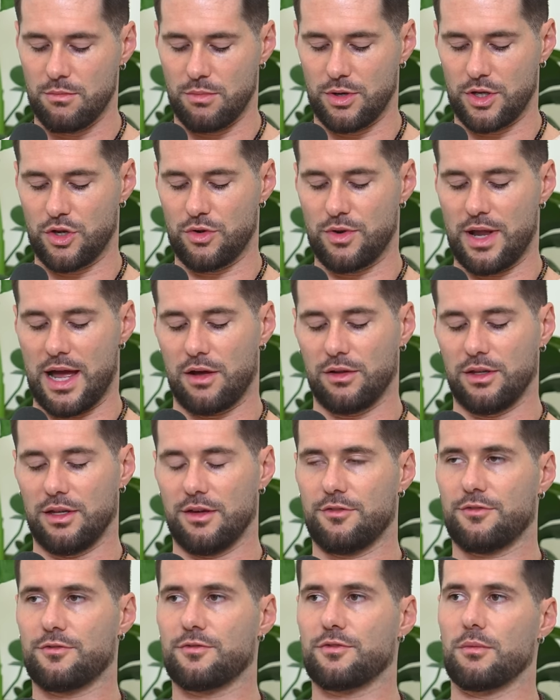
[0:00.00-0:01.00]
but you now
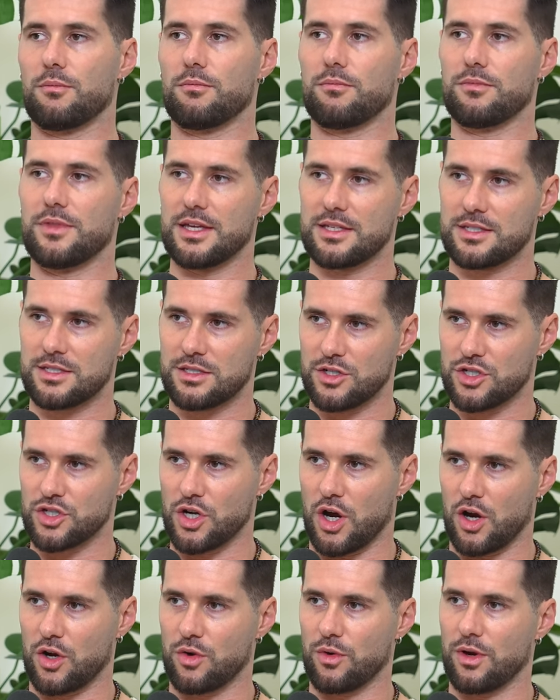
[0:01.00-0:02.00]
live from this
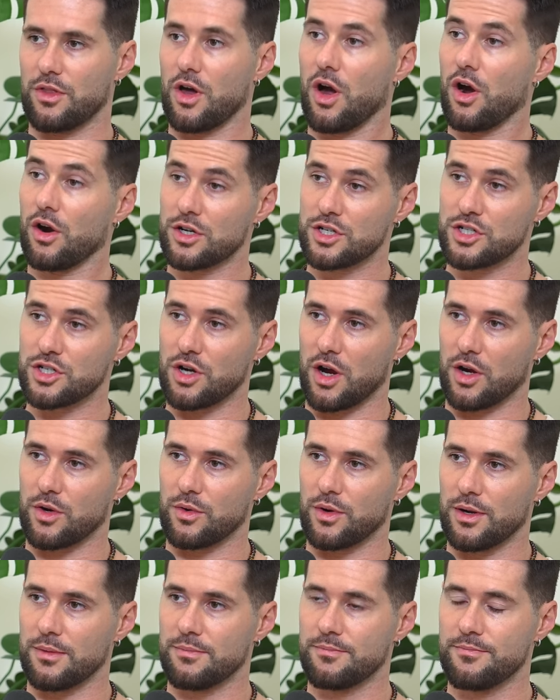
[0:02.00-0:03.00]
chakra, the heart
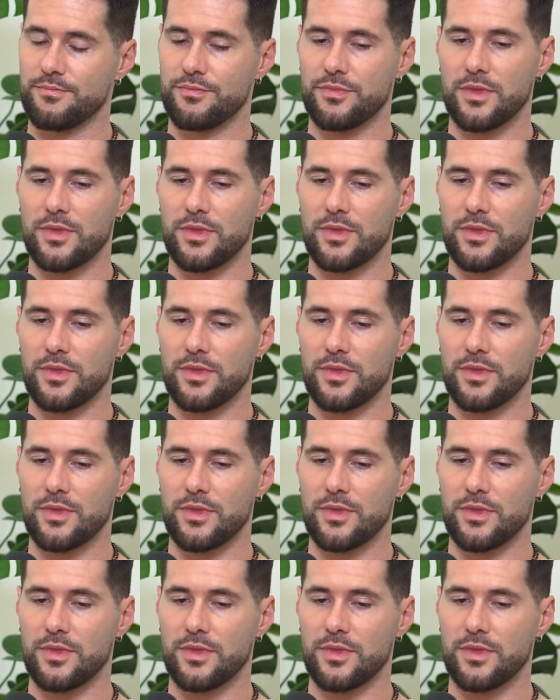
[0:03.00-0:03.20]
chakra.